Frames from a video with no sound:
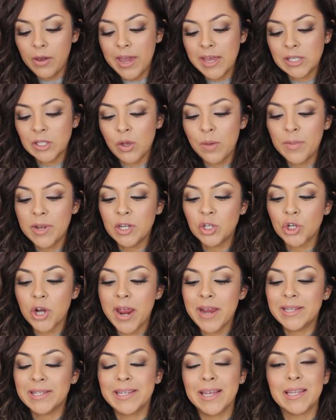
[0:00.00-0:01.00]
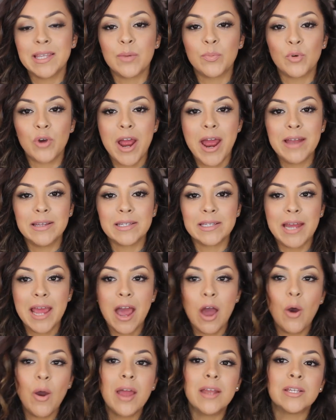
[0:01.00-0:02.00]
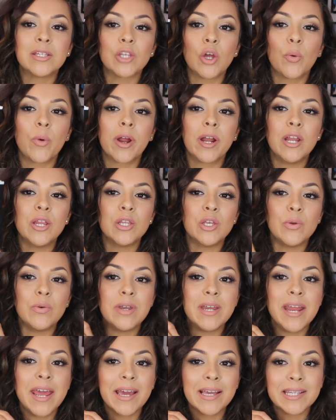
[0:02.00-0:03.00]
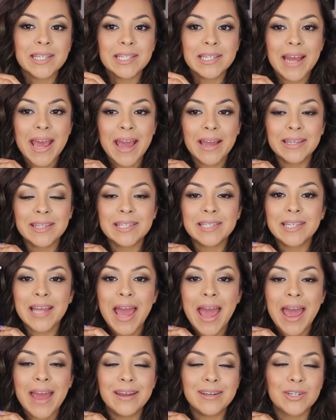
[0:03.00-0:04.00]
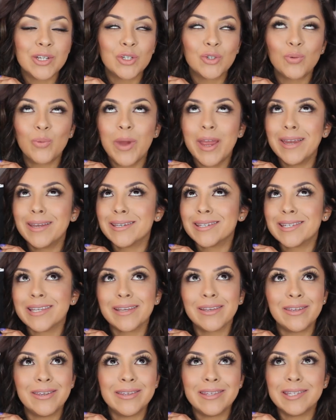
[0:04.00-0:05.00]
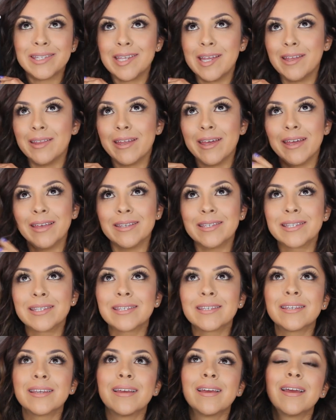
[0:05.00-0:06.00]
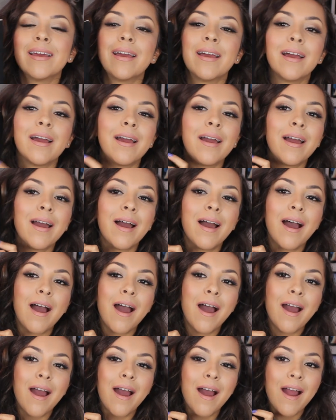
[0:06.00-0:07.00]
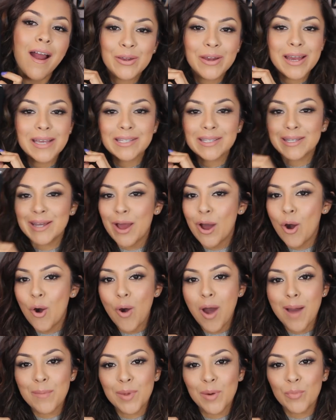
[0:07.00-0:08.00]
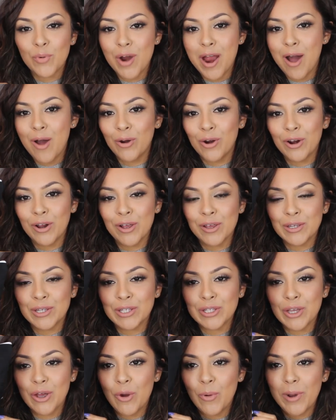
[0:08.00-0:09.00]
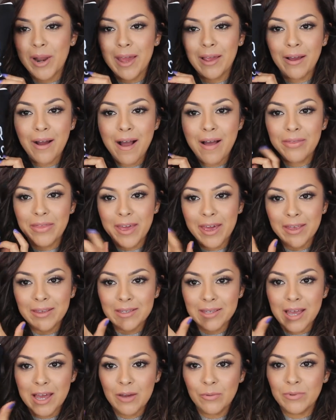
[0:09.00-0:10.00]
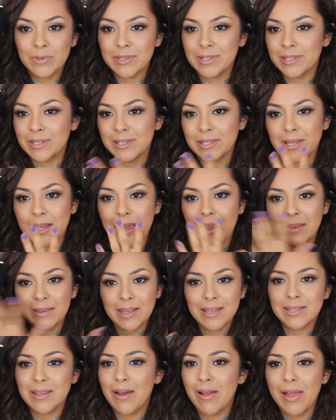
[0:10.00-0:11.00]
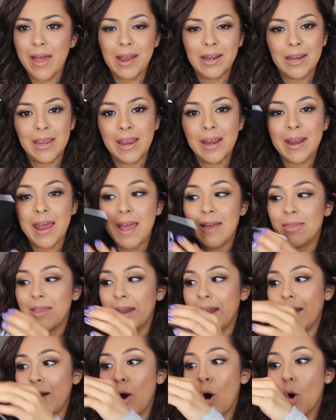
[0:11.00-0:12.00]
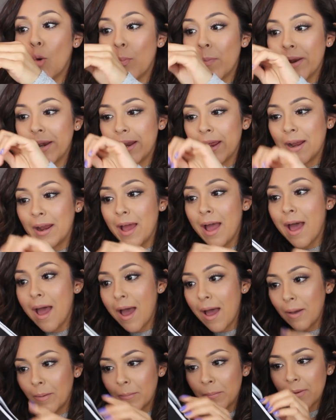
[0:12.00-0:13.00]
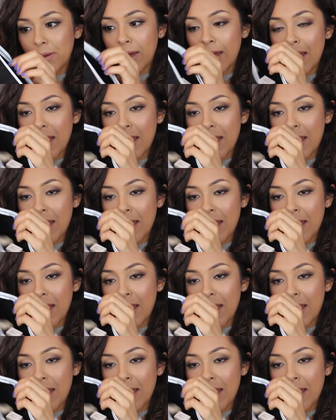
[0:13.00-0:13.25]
Okay, so I'm gonna try and stick to brands now, and so we're gonna do NYX next, and just wait until you see this. You guys know I'm a brow girl, so when I got this, I was just like, that's all I need. And then I opened it up,